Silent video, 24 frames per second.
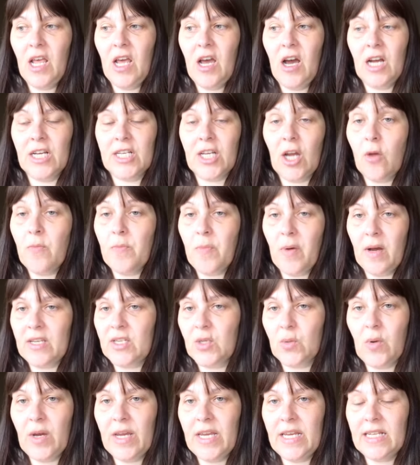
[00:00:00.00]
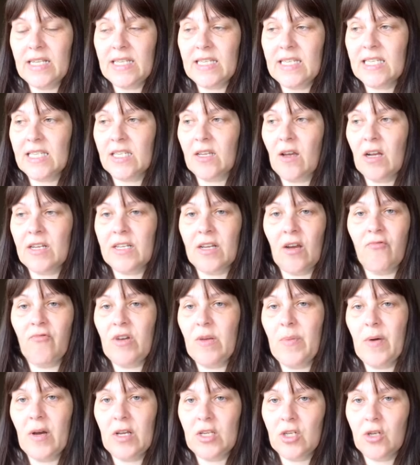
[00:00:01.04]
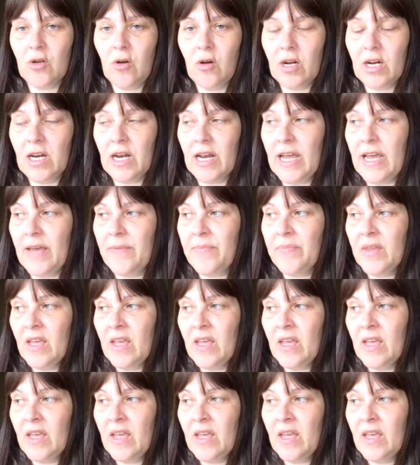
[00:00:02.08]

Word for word: I don't buy sweets. I don't really buy chocolate.